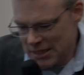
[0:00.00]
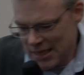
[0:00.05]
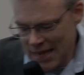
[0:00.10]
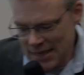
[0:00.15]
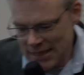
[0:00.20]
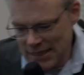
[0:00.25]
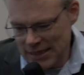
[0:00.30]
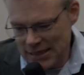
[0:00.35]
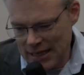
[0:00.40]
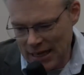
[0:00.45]

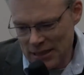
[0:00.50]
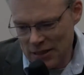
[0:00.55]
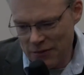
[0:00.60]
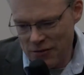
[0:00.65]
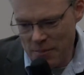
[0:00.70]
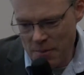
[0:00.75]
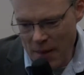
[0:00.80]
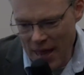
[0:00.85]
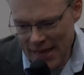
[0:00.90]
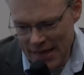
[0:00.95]
percentage chance
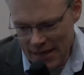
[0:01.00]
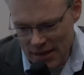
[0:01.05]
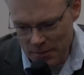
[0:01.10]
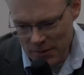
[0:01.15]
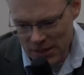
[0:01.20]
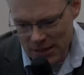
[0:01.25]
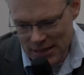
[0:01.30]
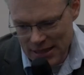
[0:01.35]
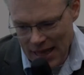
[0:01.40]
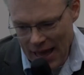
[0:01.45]
of it making a
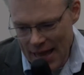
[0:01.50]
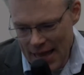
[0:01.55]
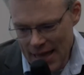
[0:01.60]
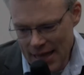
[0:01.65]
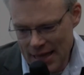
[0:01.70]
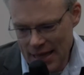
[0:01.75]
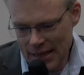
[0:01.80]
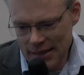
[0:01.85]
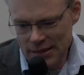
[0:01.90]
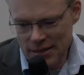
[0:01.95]

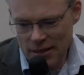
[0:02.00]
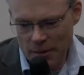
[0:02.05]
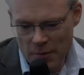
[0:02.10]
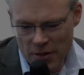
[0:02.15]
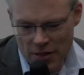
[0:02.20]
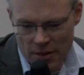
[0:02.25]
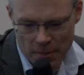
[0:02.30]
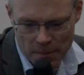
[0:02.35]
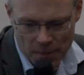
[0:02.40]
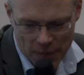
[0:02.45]
mistake, and
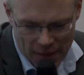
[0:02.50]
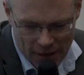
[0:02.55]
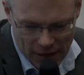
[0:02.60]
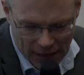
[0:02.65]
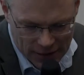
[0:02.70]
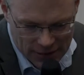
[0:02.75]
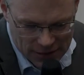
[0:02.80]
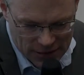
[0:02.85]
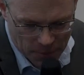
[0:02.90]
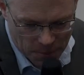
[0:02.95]

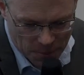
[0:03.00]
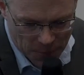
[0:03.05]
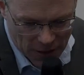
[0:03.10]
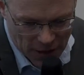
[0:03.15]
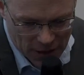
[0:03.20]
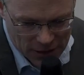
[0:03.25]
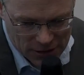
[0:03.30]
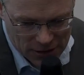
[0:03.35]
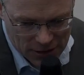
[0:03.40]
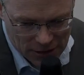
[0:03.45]
some
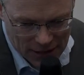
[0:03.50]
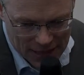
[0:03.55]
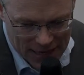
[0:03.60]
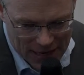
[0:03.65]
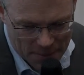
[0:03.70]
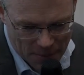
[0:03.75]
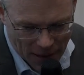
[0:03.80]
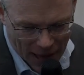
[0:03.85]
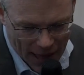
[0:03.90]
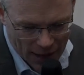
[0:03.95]
personal
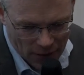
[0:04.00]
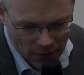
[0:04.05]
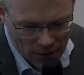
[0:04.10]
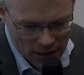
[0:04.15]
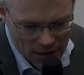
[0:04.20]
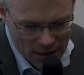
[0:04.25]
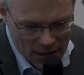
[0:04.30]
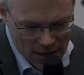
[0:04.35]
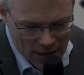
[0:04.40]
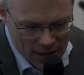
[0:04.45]

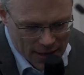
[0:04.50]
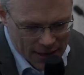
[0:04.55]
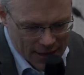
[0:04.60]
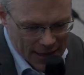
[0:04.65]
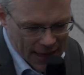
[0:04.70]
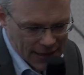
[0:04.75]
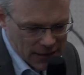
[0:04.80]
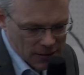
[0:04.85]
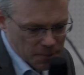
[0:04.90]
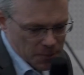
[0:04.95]
email
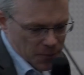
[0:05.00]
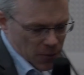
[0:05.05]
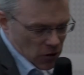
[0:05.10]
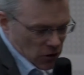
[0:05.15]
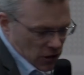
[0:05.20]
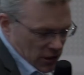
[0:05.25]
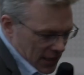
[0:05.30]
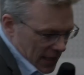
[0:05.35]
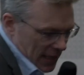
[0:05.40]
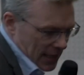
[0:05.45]
gets
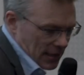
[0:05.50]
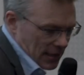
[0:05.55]
pushed